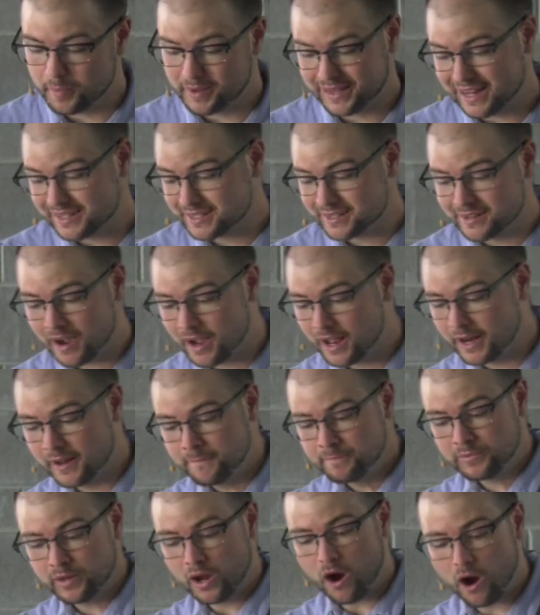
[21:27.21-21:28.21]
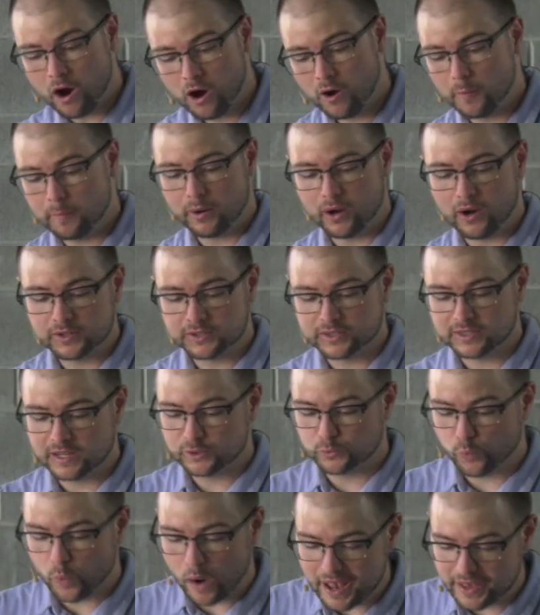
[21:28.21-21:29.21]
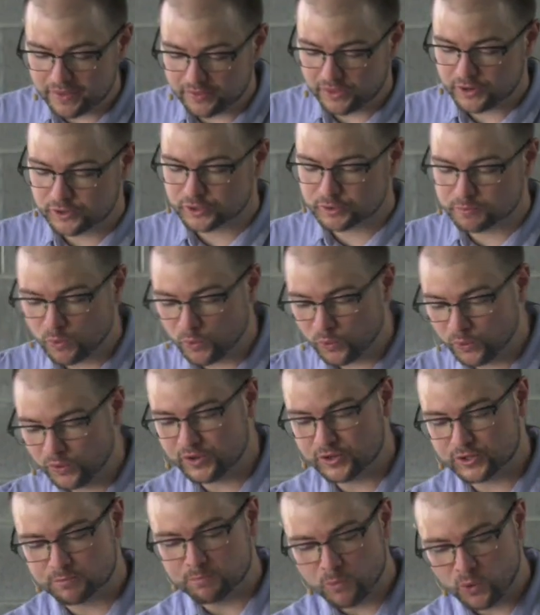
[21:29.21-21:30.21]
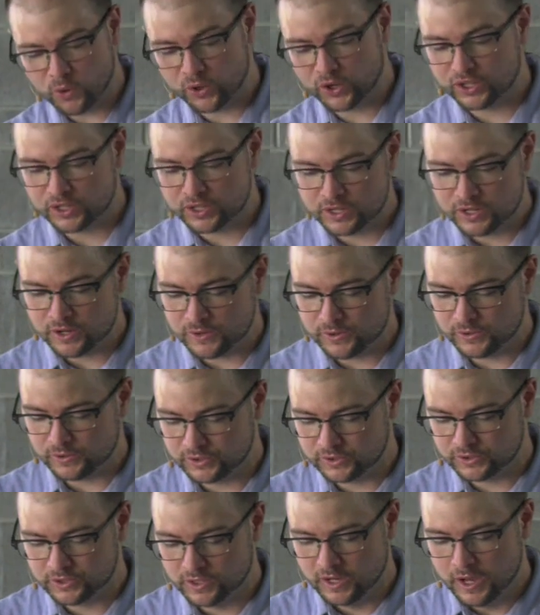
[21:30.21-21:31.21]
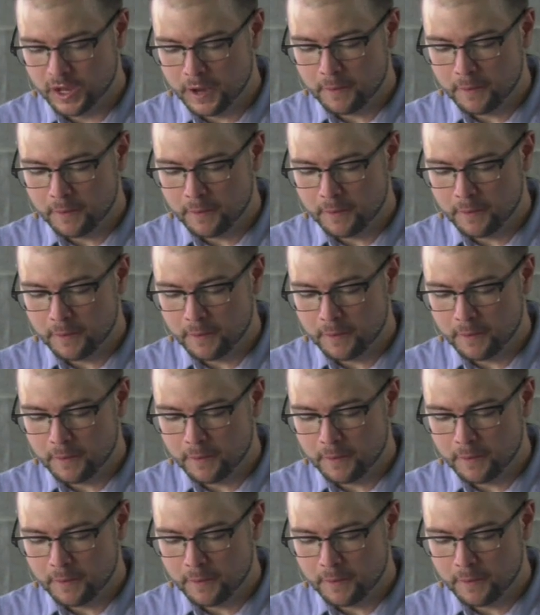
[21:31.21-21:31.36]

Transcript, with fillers: But that's not all. Paul says, wait, there's more. There's more good news.